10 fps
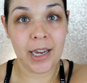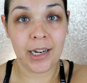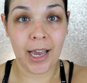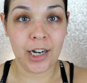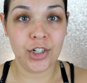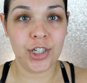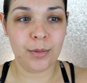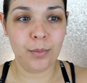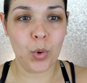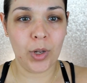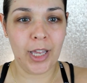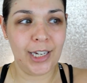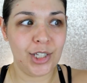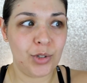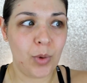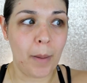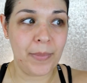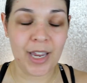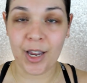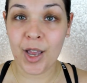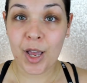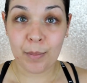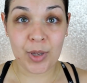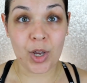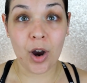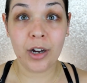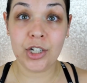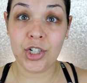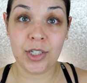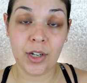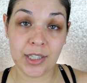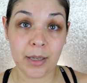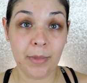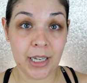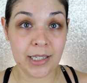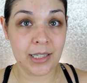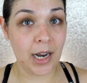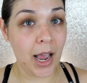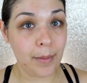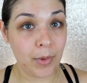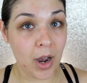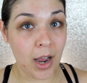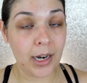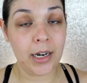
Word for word: and kind of just more like swapping PR, because she's on some lists that I'm not,